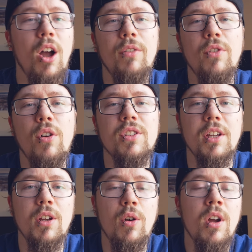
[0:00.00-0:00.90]
Of course,
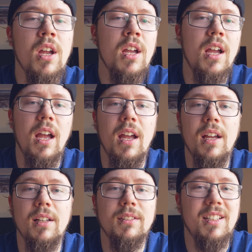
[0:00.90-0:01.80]
I know
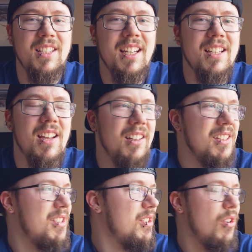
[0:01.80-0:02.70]
the digital
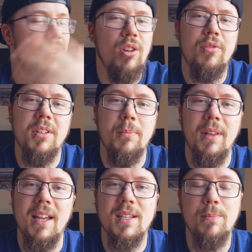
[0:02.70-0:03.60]
is all over the
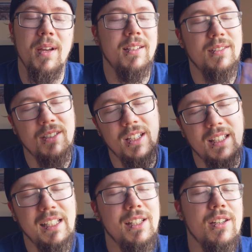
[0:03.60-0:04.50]
place, but you
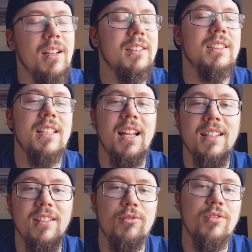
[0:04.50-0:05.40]
need to understand the